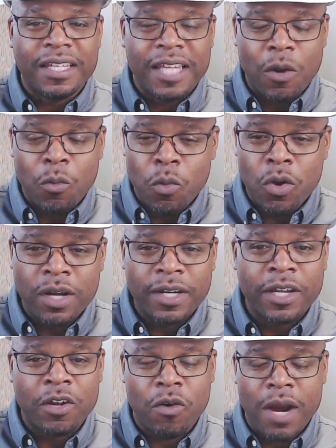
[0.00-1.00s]
one
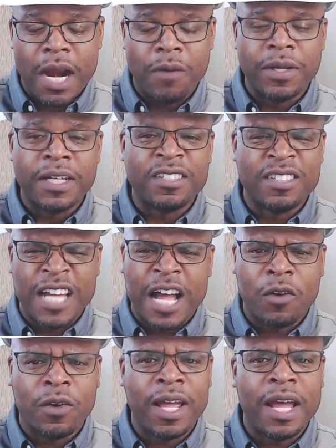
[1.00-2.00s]
inquiry is not going to
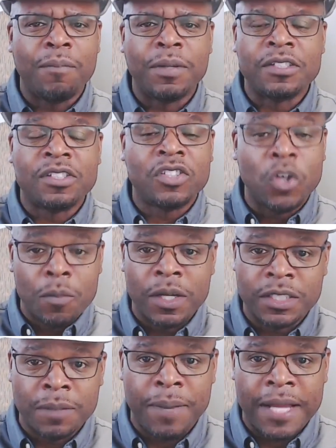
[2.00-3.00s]
have so much
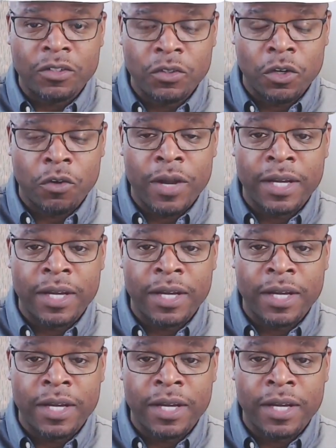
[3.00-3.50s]
impact to your credit.